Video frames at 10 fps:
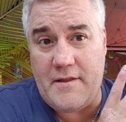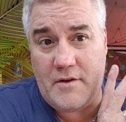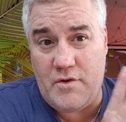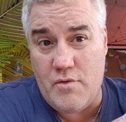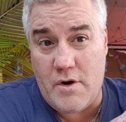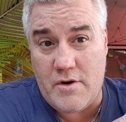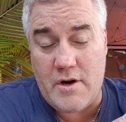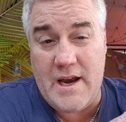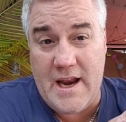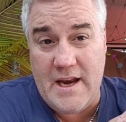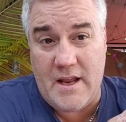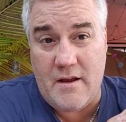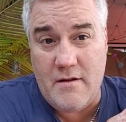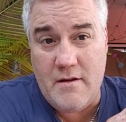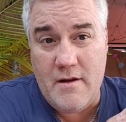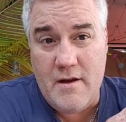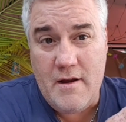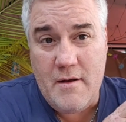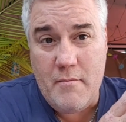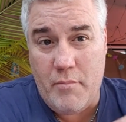and the 280
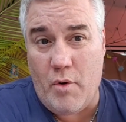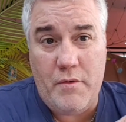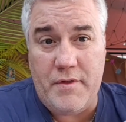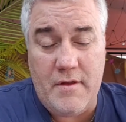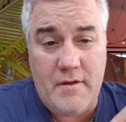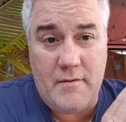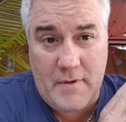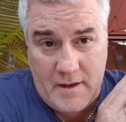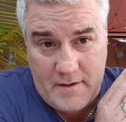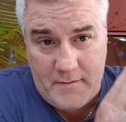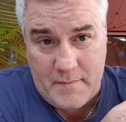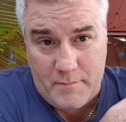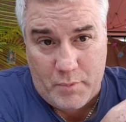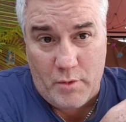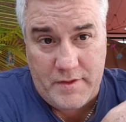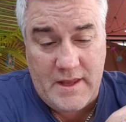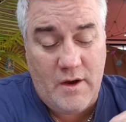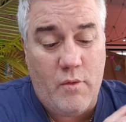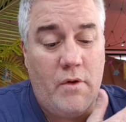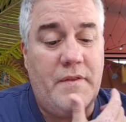both both
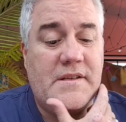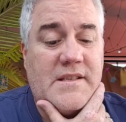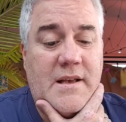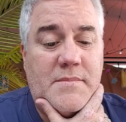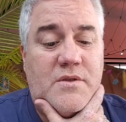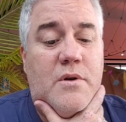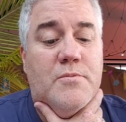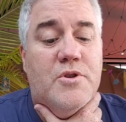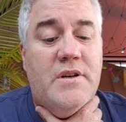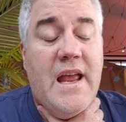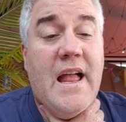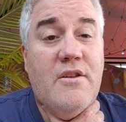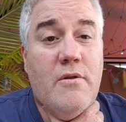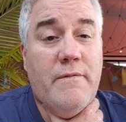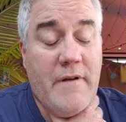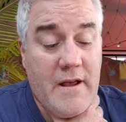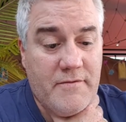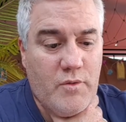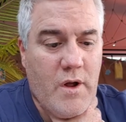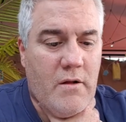equaled the same scripture, Daniel
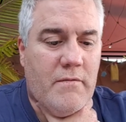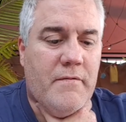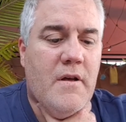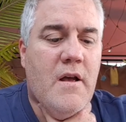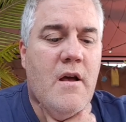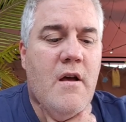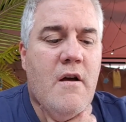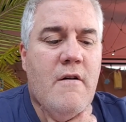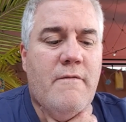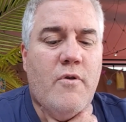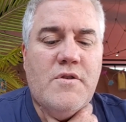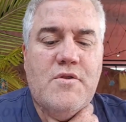5:12. For